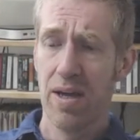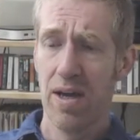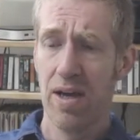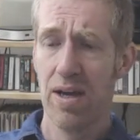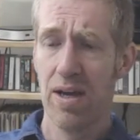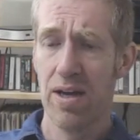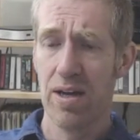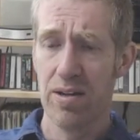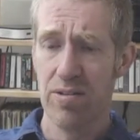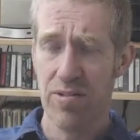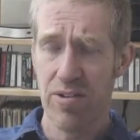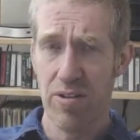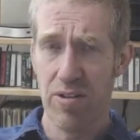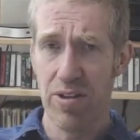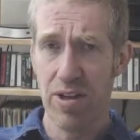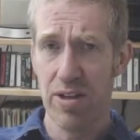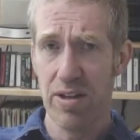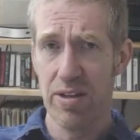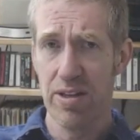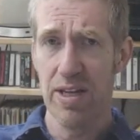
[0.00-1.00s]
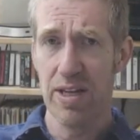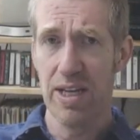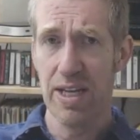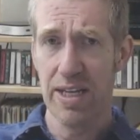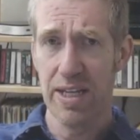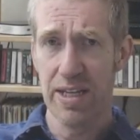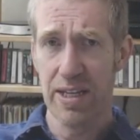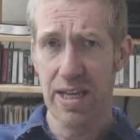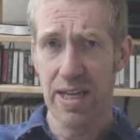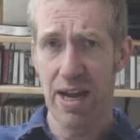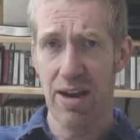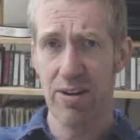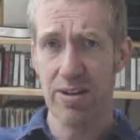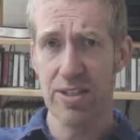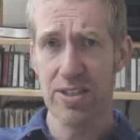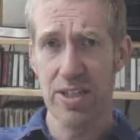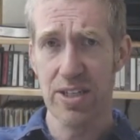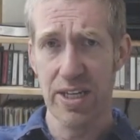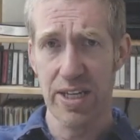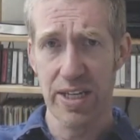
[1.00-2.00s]
So the lead
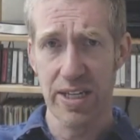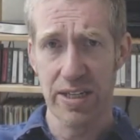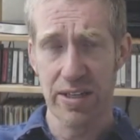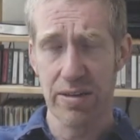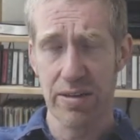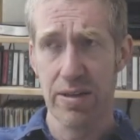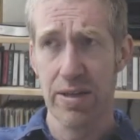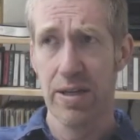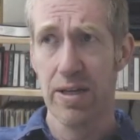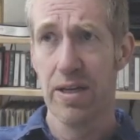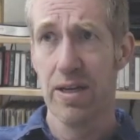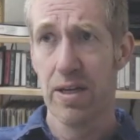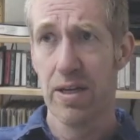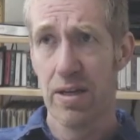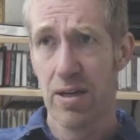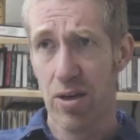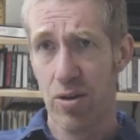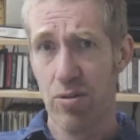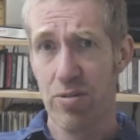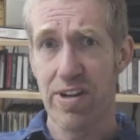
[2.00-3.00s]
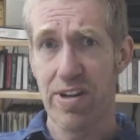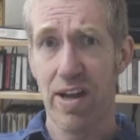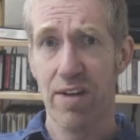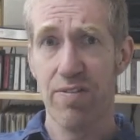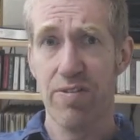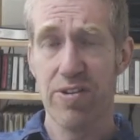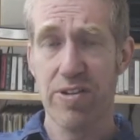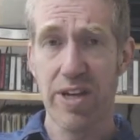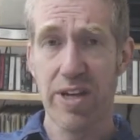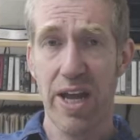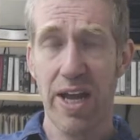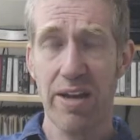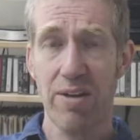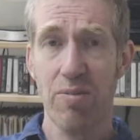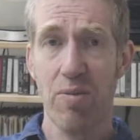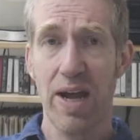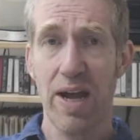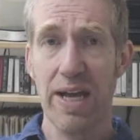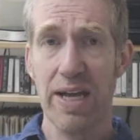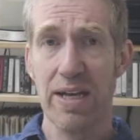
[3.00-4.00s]
character in Whose Life Is It
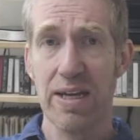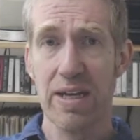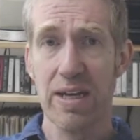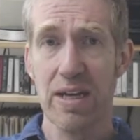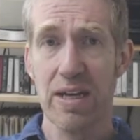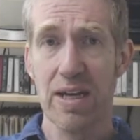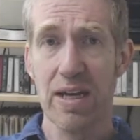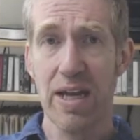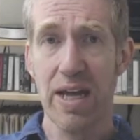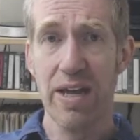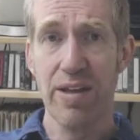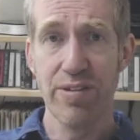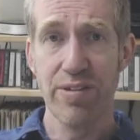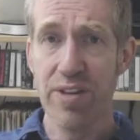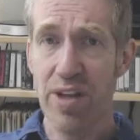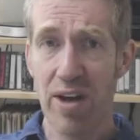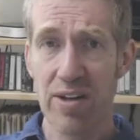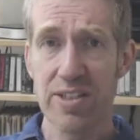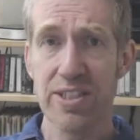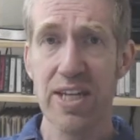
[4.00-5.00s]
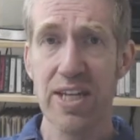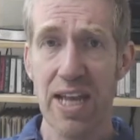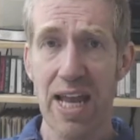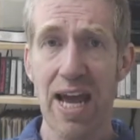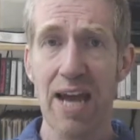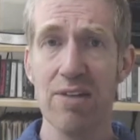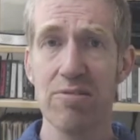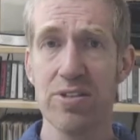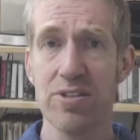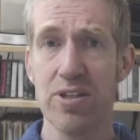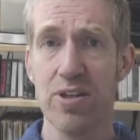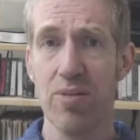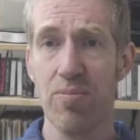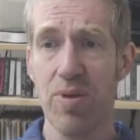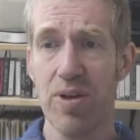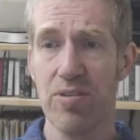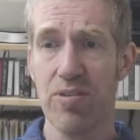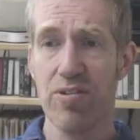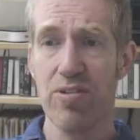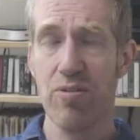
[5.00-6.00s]
Anyway is not allowed to
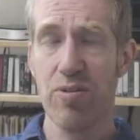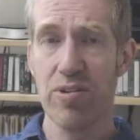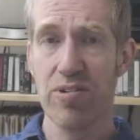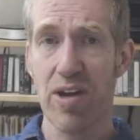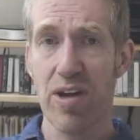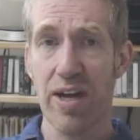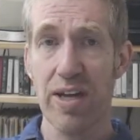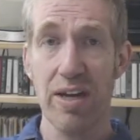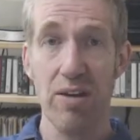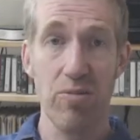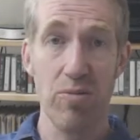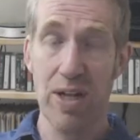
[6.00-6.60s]
commit suicide.